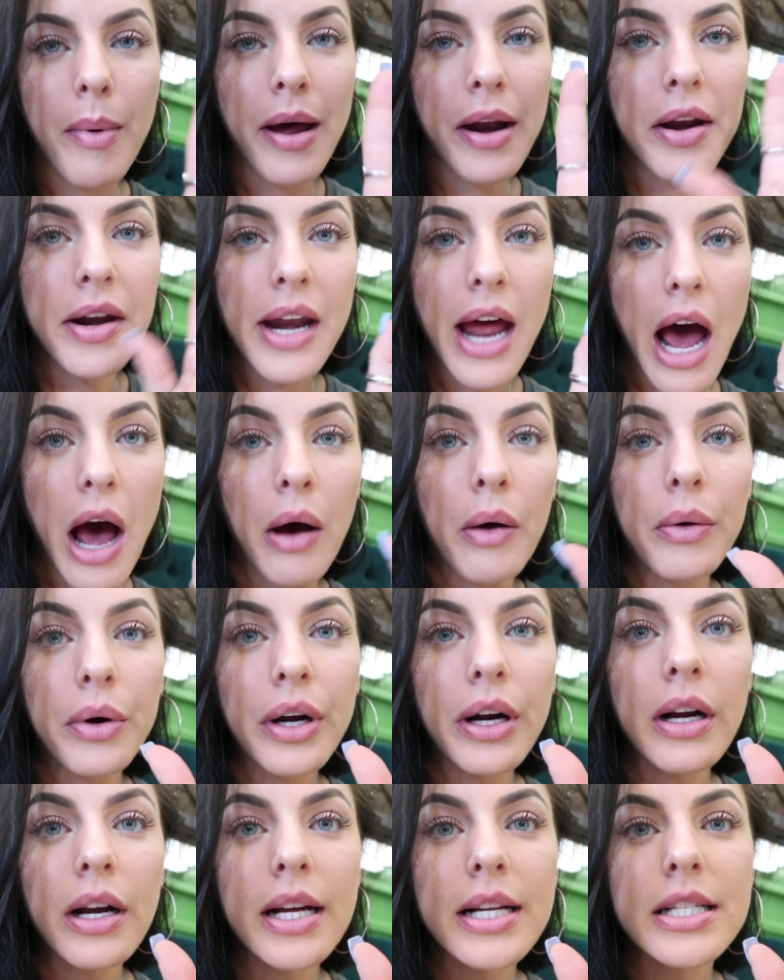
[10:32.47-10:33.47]
About an
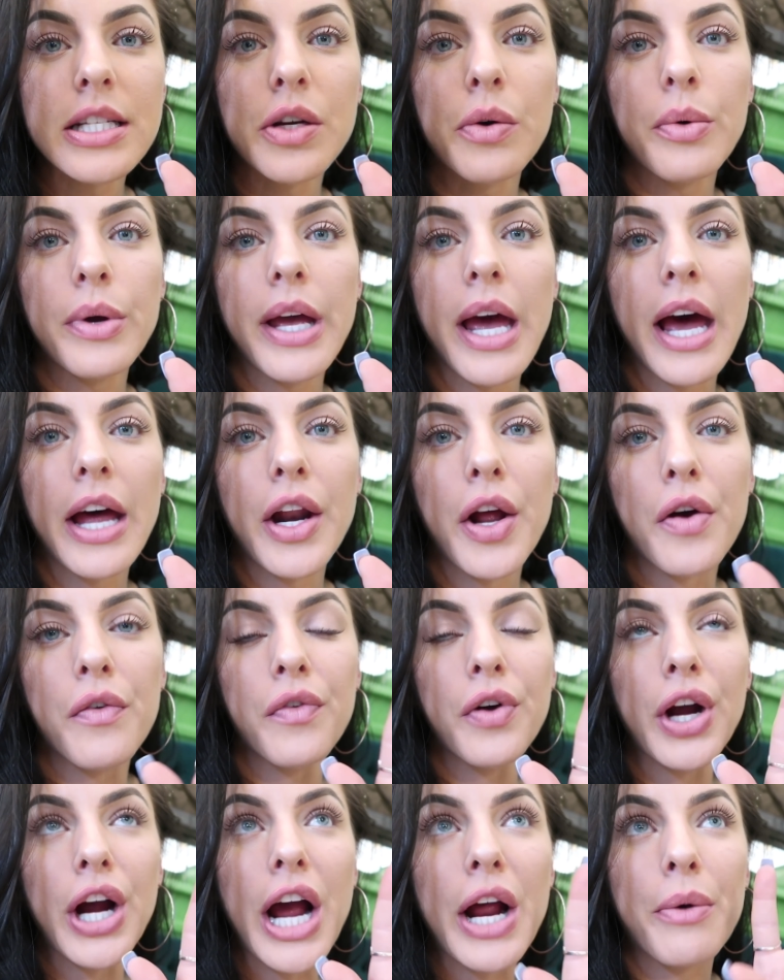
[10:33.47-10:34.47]
hour until we head
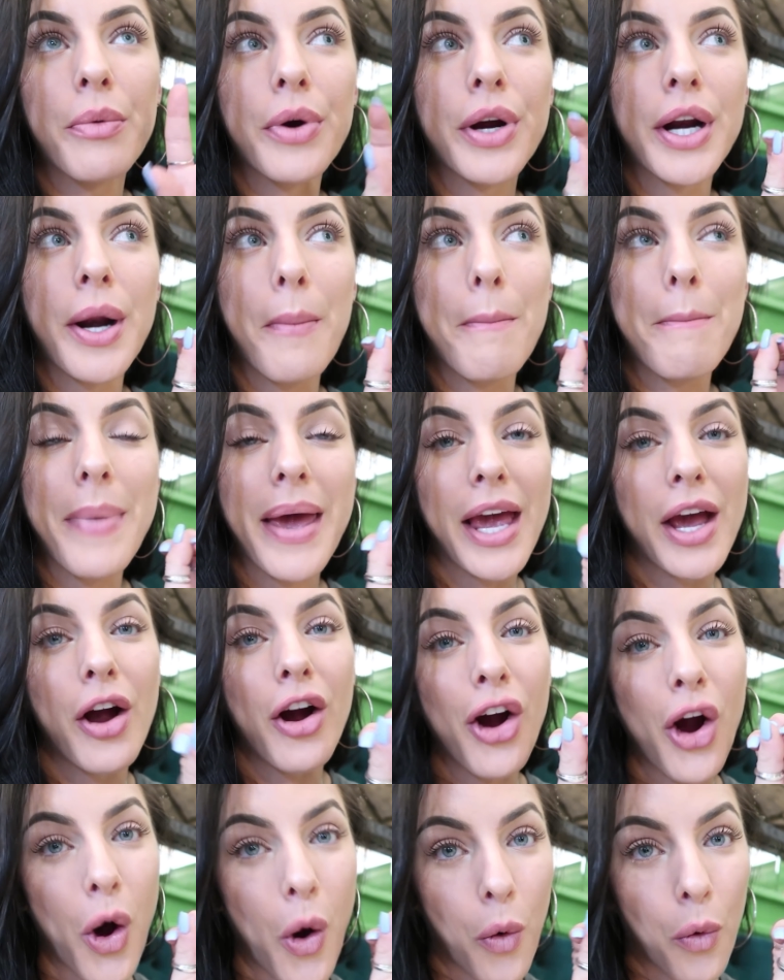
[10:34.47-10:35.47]
over and we're gonna make
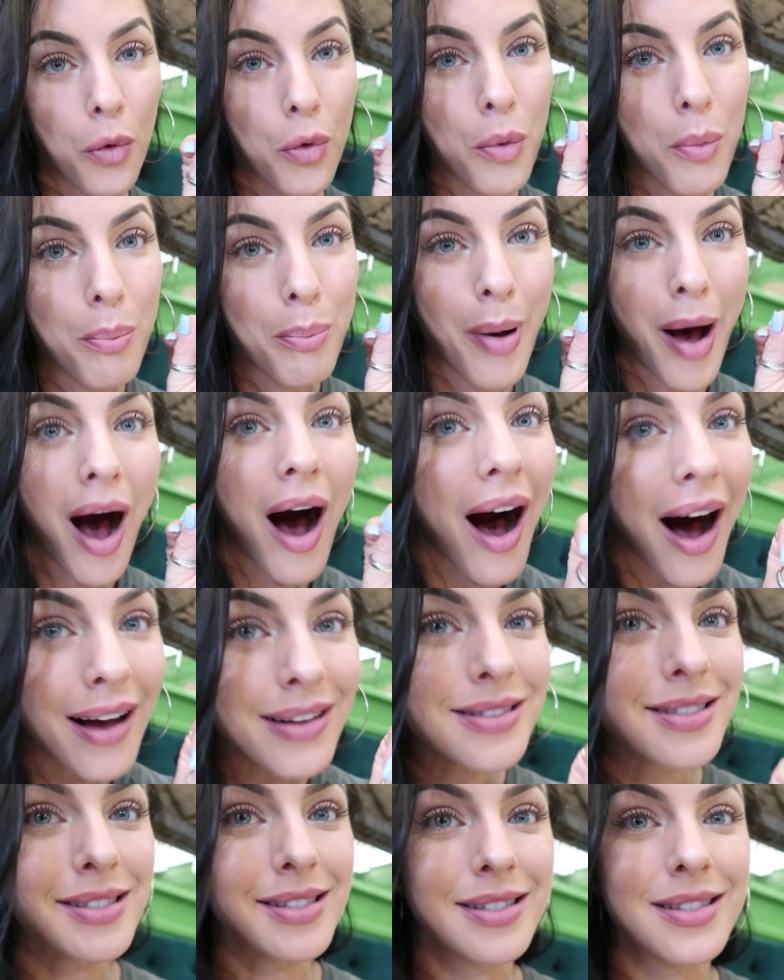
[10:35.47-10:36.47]
our own
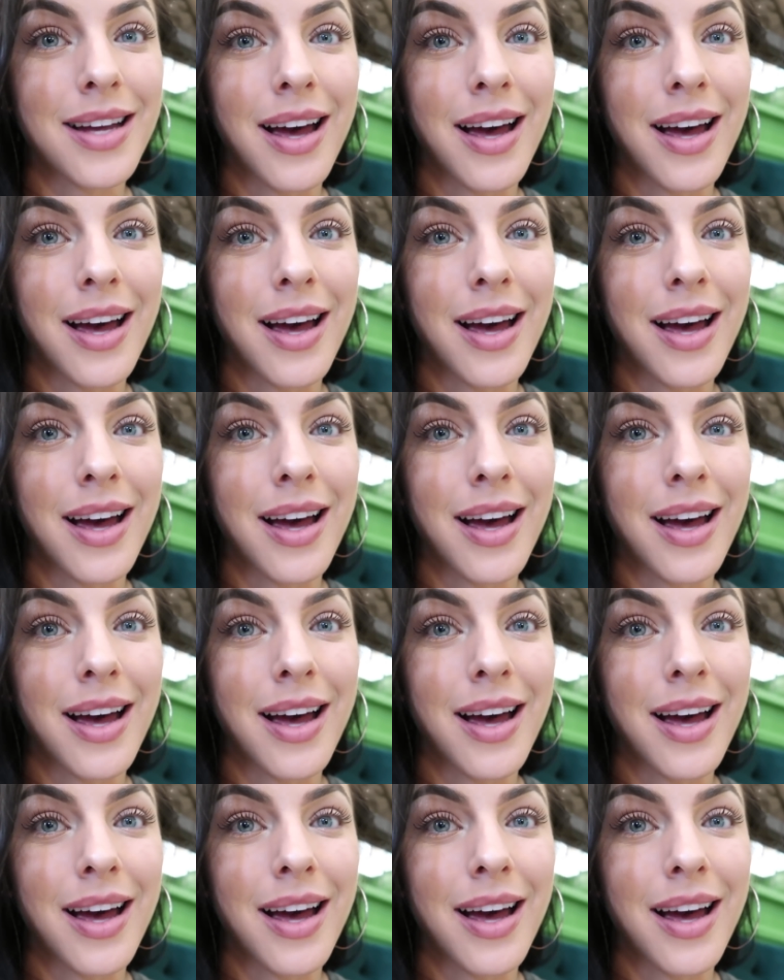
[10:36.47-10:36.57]
pasta